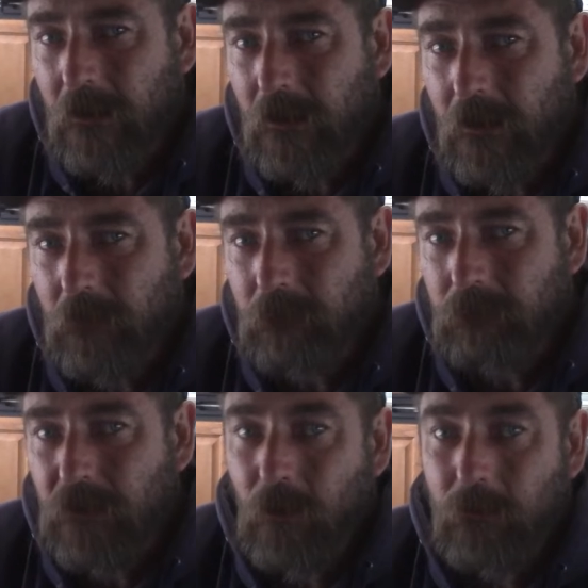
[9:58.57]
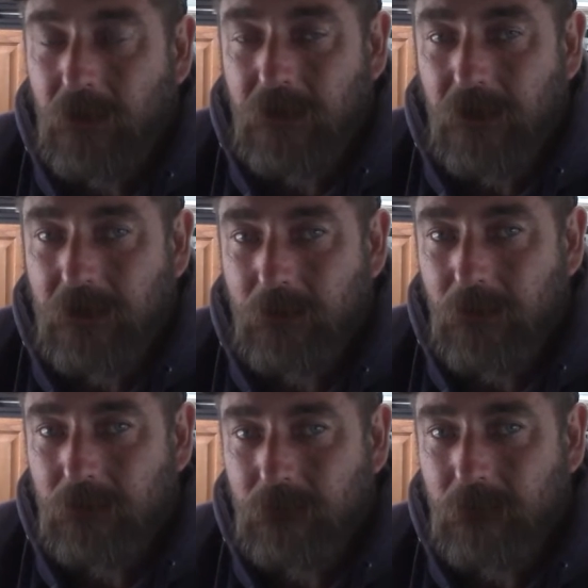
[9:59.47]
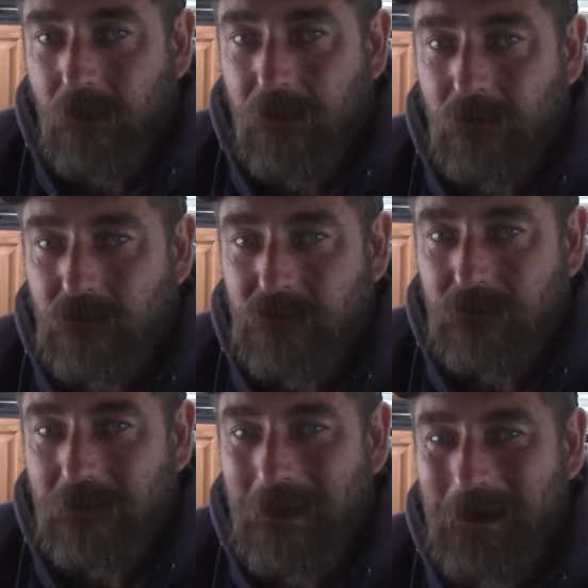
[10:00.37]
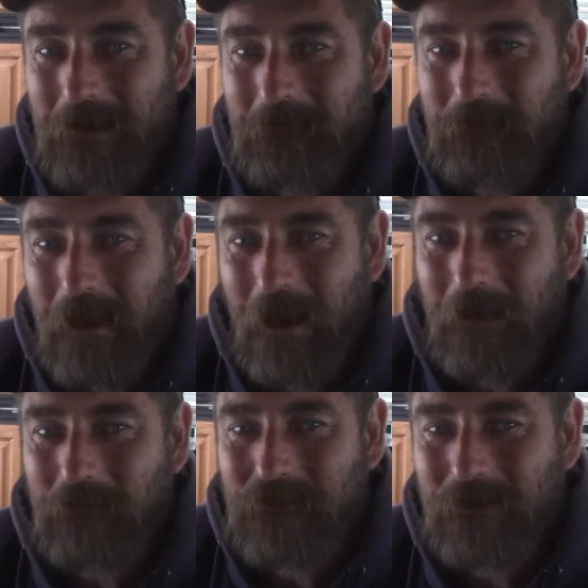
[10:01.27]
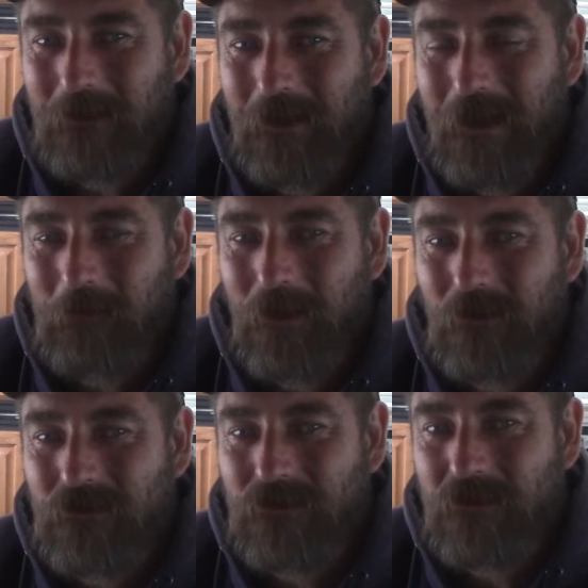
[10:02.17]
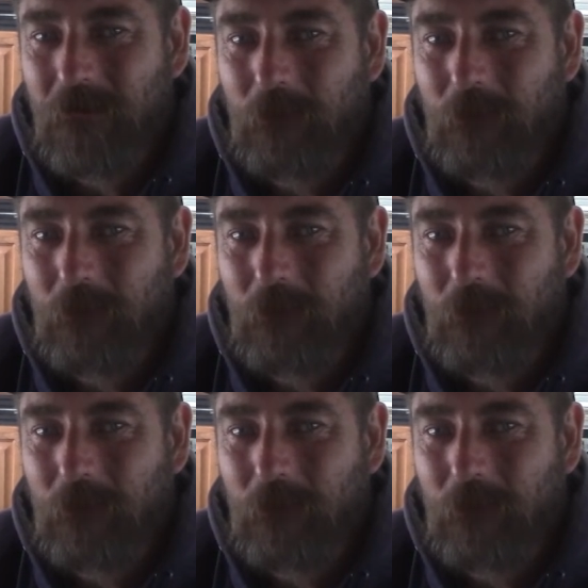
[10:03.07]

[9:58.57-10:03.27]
I'm not talking about radios and hams and ham radios and stuff,